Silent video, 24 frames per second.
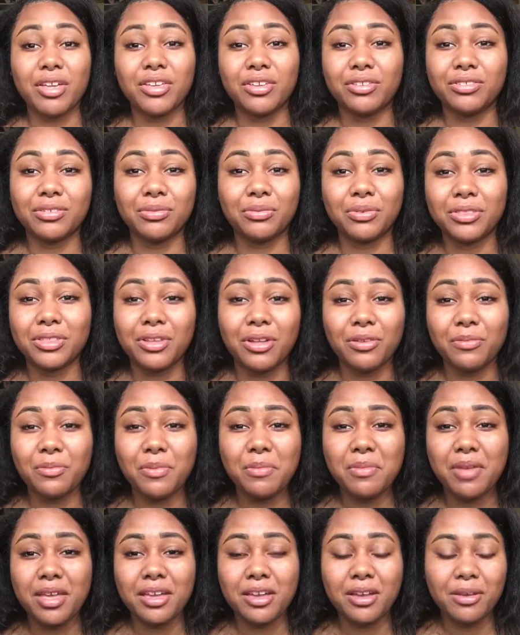I use it with all of
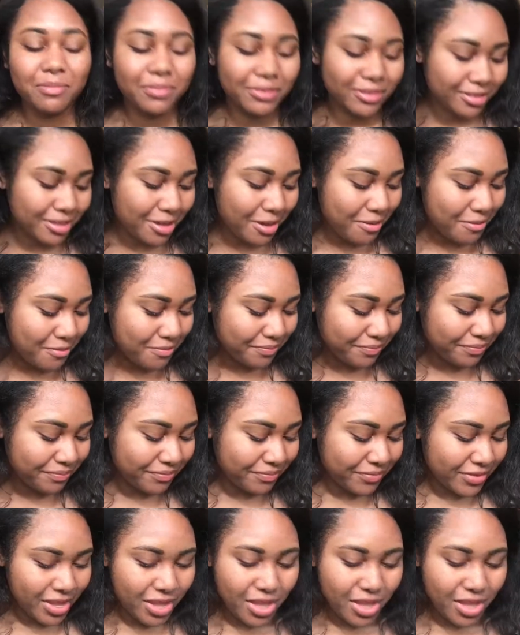my makeup, so I'm